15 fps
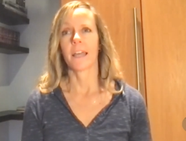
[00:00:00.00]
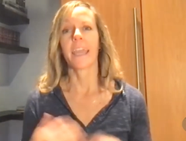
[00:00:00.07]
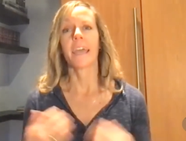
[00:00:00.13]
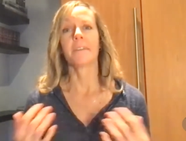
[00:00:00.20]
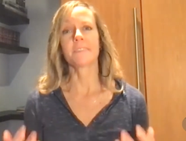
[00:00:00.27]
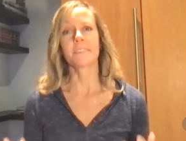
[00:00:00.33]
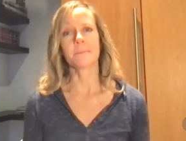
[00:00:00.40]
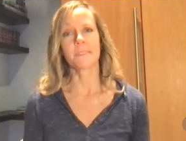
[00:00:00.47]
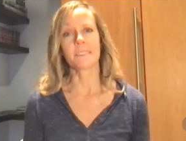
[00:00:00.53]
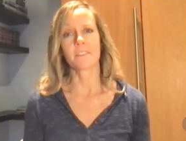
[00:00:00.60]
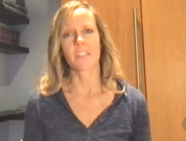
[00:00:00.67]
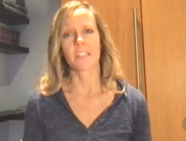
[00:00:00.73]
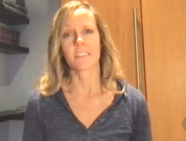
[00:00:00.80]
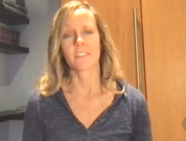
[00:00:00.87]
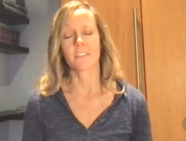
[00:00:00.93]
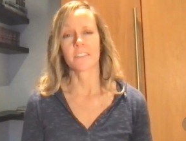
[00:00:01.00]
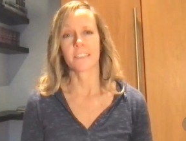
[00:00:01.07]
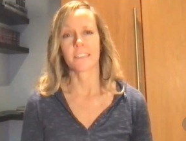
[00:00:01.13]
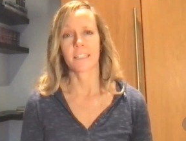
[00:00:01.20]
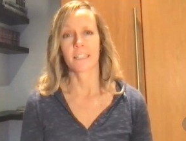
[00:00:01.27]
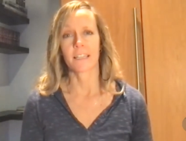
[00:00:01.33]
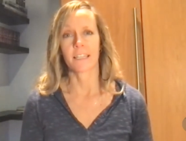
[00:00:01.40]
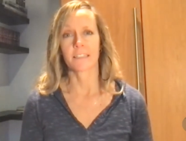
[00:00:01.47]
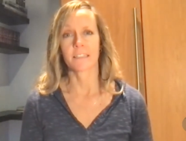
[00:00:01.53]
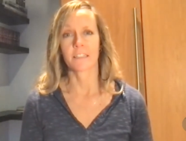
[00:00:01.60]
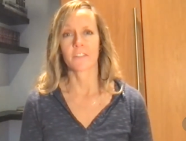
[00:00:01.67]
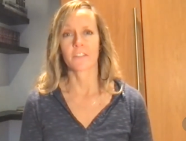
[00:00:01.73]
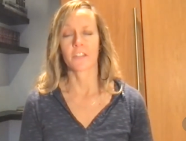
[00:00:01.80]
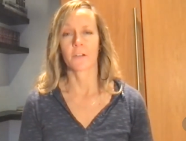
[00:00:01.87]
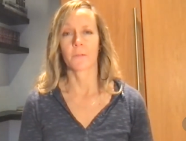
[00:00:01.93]
I have some suggestions that I'd like to
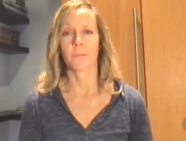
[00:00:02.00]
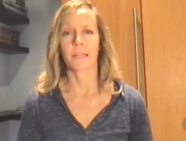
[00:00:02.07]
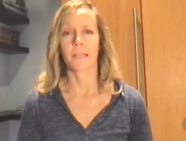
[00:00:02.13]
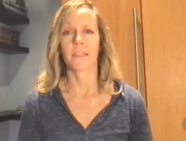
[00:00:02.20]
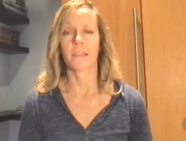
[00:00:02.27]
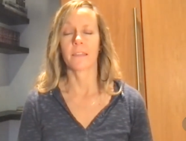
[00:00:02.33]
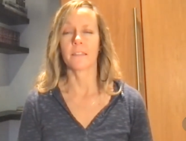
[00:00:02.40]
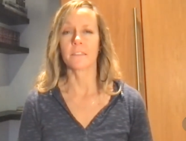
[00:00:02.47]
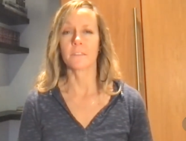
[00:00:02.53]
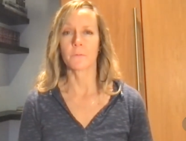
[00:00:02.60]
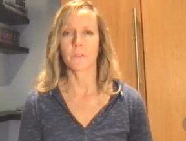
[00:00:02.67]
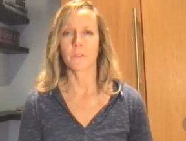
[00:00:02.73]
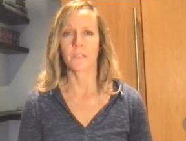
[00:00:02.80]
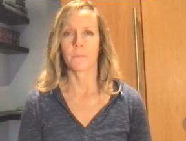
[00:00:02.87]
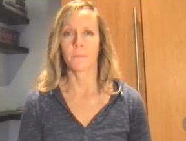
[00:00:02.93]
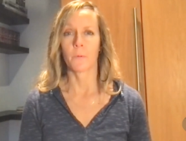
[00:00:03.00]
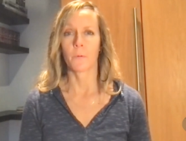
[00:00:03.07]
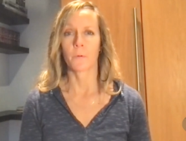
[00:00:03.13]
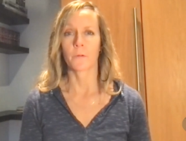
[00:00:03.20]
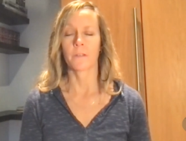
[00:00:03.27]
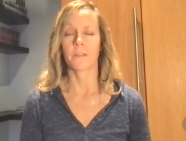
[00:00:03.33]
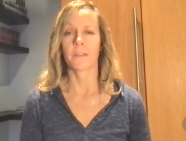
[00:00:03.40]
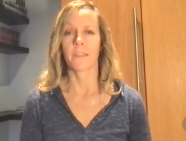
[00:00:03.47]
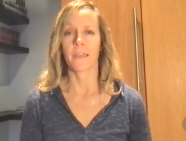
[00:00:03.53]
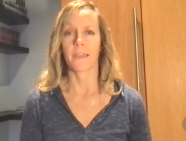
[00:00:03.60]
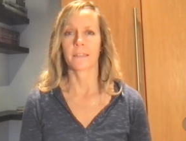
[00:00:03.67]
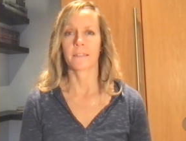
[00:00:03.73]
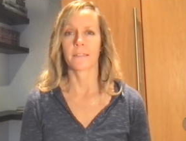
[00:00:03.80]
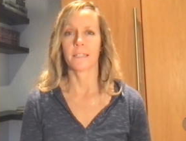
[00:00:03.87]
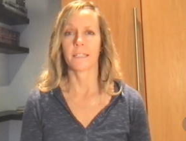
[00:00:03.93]
share, but I think it's really important
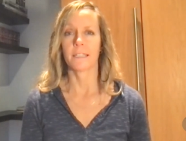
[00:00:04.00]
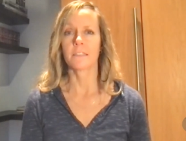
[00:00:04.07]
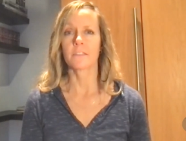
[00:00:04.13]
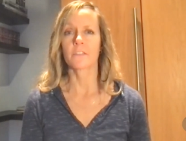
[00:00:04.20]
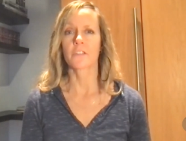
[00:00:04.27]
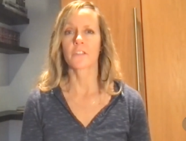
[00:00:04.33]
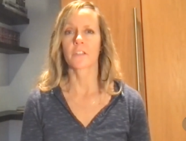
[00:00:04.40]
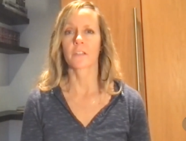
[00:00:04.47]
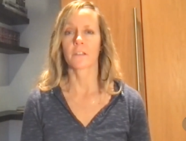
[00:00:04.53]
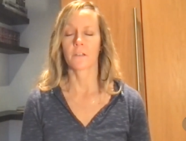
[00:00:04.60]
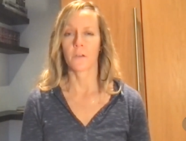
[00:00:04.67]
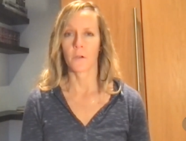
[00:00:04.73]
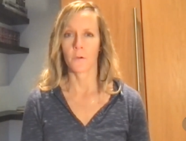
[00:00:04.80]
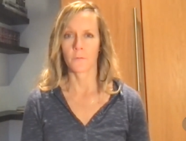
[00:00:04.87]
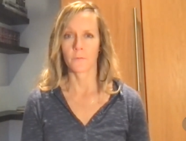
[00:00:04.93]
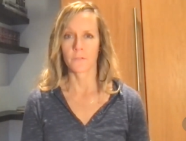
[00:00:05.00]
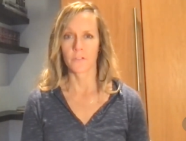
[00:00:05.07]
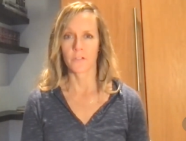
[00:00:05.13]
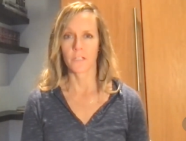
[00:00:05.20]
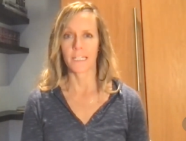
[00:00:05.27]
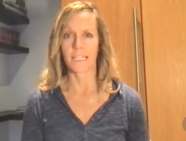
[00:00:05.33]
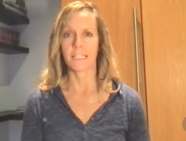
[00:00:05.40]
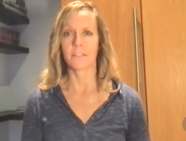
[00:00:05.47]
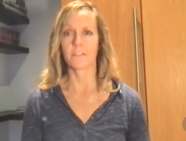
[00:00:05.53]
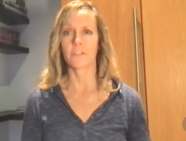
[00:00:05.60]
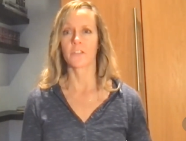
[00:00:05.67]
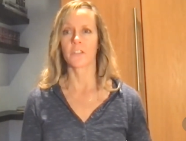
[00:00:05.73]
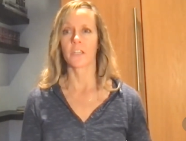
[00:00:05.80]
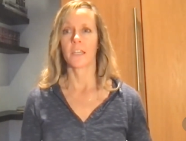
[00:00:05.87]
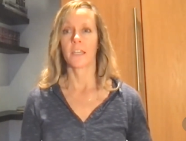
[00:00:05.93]
that each coach,
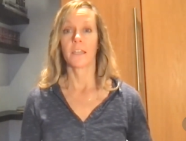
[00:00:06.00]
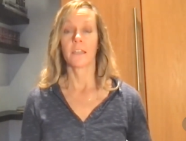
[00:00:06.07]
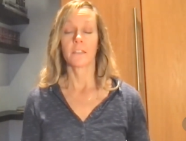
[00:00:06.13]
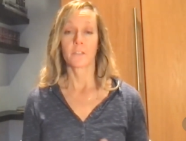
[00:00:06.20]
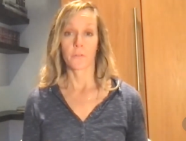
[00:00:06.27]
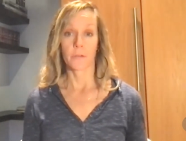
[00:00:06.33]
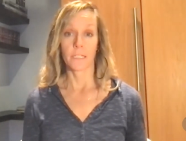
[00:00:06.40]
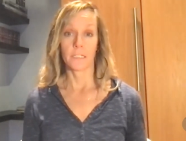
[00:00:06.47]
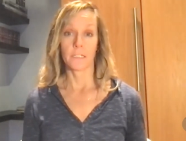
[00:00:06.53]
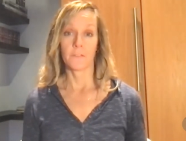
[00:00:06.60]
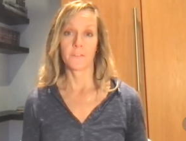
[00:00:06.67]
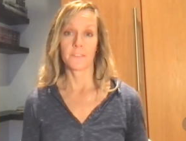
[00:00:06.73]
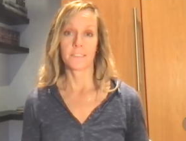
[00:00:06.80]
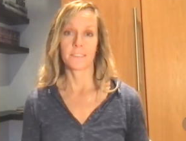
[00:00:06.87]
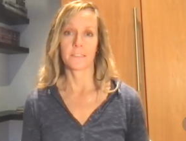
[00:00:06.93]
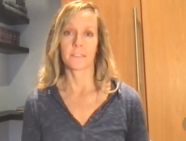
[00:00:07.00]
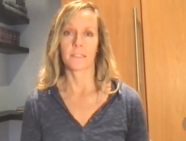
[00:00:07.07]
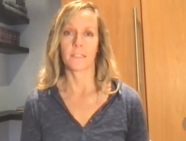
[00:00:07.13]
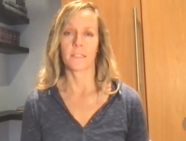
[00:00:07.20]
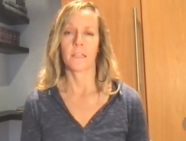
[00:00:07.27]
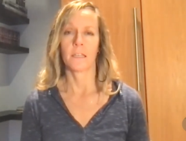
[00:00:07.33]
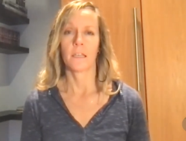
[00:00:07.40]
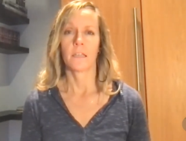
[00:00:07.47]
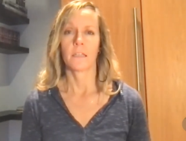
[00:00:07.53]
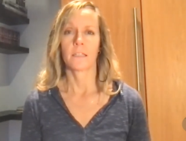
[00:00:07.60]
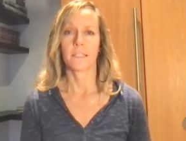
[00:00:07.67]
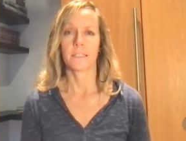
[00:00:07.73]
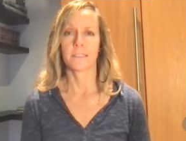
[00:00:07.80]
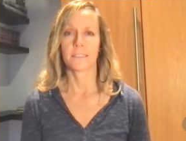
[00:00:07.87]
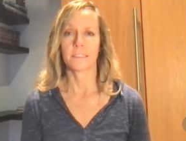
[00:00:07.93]
each training facility
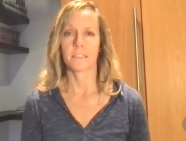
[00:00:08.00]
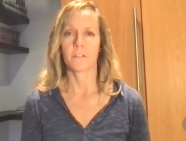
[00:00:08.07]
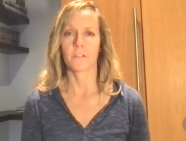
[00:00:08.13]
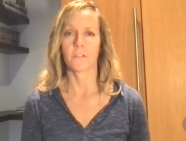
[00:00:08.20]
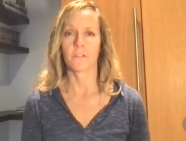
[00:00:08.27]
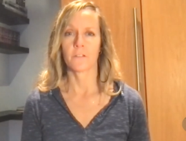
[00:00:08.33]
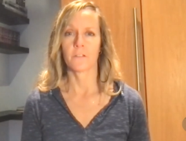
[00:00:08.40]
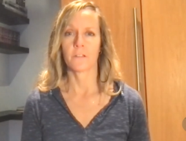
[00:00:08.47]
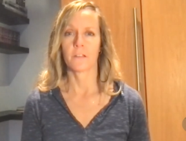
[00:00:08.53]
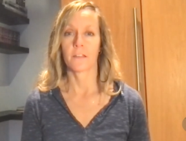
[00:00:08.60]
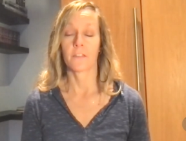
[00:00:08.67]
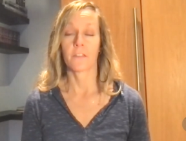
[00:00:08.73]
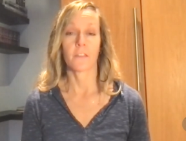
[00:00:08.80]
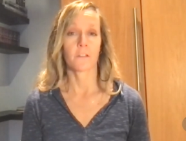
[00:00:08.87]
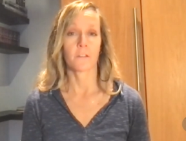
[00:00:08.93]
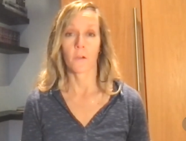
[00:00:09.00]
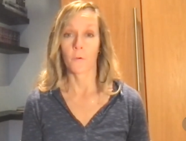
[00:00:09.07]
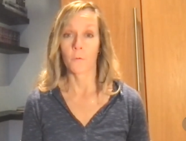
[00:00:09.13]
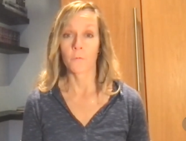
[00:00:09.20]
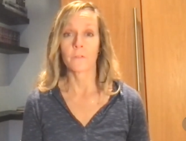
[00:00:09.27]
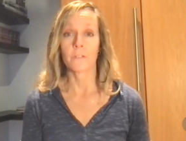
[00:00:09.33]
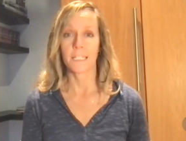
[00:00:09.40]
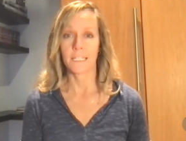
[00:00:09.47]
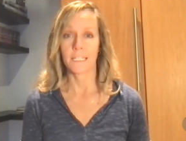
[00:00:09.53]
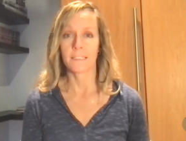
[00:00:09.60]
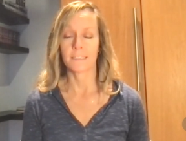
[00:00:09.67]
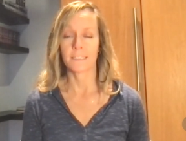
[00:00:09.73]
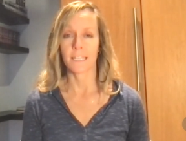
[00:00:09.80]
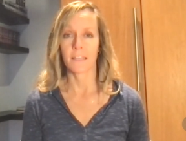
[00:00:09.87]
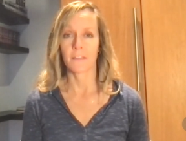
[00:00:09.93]
consider their own
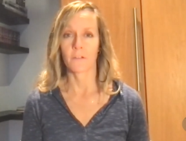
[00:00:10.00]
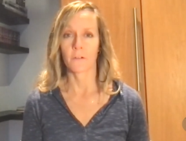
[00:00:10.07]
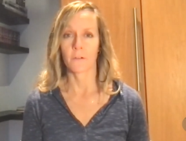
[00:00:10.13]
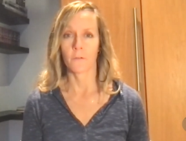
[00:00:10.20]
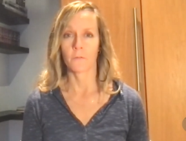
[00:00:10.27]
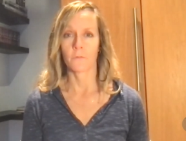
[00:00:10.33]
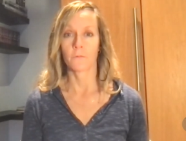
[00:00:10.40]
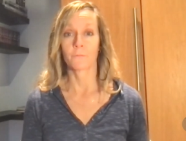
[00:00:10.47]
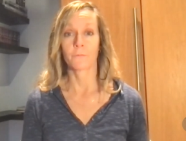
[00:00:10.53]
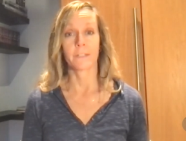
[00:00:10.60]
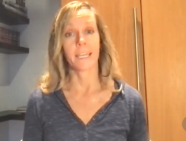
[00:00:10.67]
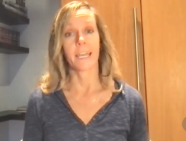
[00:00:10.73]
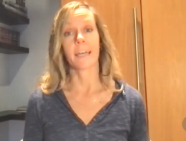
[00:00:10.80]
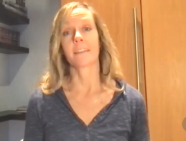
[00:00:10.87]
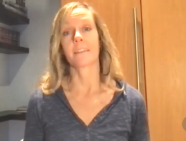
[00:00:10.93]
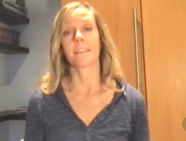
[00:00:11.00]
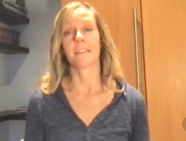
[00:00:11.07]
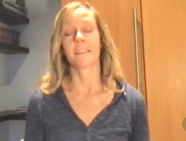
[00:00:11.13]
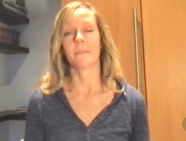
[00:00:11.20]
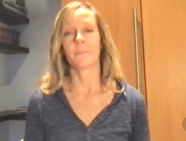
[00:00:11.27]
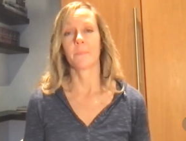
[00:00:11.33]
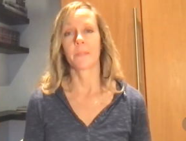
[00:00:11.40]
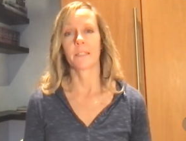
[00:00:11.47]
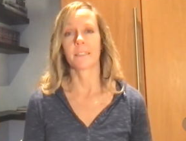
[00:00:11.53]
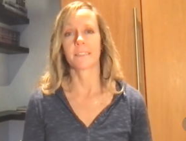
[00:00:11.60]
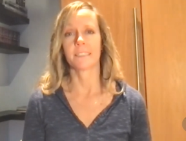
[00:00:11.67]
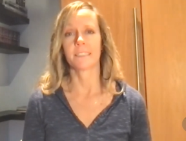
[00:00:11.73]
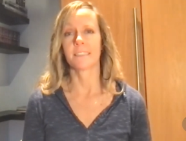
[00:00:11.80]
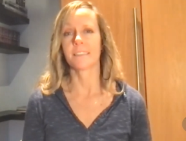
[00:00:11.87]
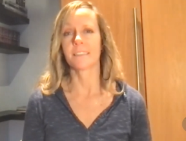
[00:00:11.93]
needs and their own reality, because
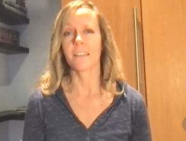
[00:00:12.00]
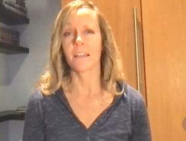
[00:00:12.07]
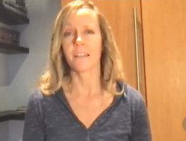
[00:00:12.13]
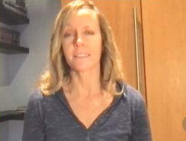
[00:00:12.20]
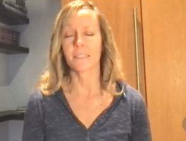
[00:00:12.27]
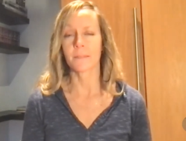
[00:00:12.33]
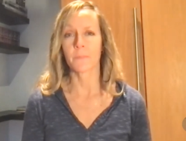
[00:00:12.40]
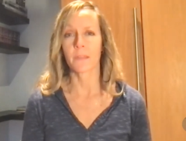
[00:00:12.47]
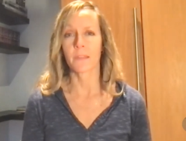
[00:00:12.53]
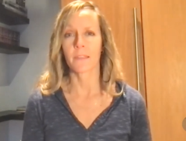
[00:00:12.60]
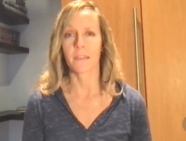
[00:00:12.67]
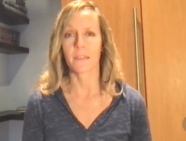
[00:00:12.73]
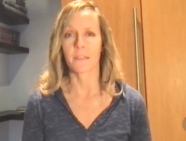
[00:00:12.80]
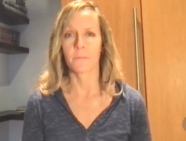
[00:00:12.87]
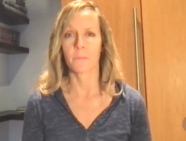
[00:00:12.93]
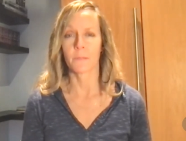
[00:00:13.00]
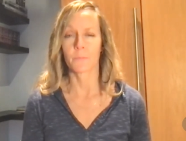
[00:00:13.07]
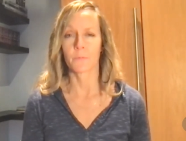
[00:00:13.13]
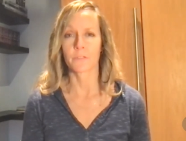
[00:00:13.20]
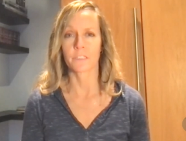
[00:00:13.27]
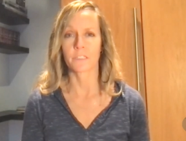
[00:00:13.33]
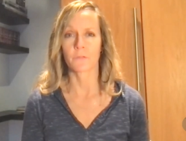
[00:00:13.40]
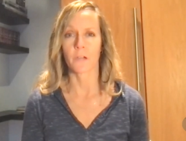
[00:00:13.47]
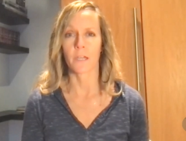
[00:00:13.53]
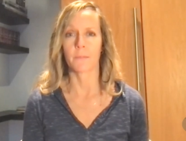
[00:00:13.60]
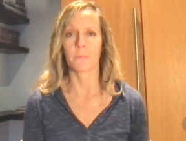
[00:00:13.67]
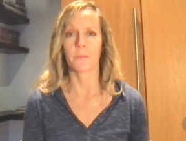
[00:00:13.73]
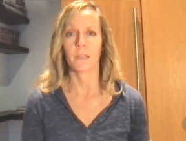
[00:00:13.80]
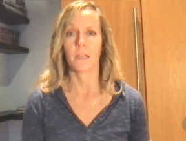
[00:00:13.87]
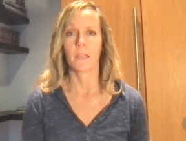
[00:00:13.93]
this is not something that can be
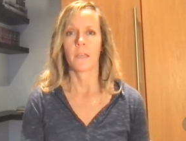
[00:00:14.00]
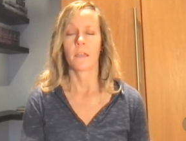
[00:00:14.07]
prescribed